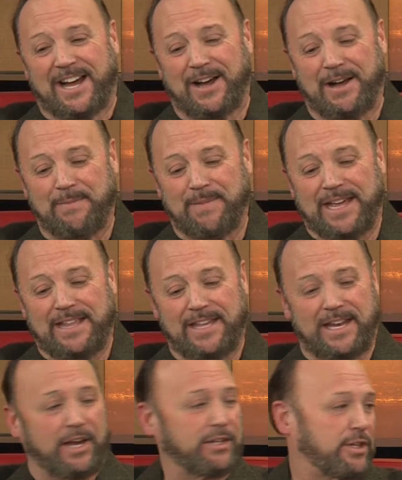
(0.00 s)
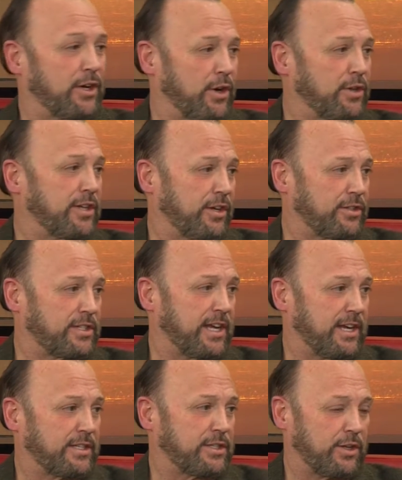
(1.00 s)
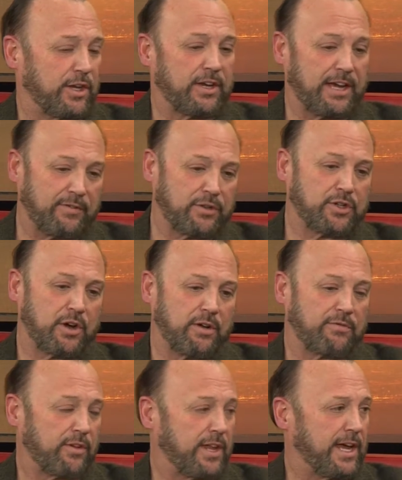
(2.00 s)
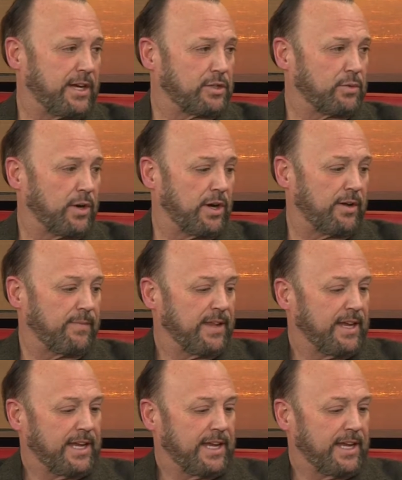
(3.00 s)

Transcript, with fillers: Um, and then also hotel stay, so they'll have a drawing for that as well.